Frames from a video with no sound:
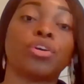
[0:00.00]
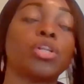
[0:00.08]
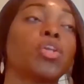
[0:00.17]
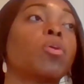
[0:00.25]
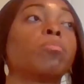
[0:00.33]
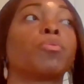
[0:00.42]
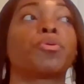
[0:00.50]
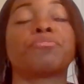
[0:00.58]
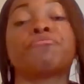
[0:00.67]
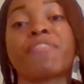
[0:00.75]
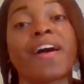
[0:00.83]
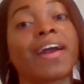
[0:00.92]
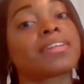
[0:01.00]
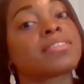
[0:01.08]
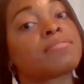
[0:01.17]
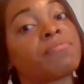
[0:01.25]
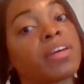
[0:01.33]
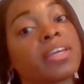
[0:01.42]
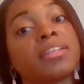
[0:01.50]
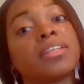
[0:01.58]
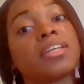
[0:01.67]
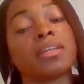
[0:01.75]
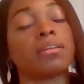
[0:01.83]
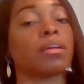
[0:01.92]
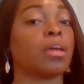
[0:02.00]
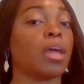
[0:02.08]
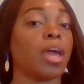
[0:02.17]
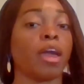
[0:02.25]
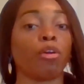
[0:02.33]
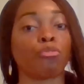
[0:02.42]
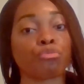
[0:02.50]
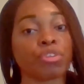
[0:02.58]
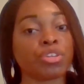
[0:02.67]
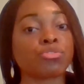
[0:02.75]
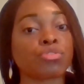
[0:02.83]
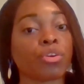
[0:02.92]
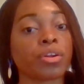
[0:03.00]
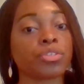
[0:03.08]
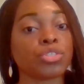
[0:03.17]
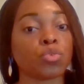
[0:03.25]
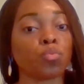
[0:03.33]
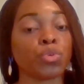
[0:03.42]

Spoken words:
a lot more fact finding and research,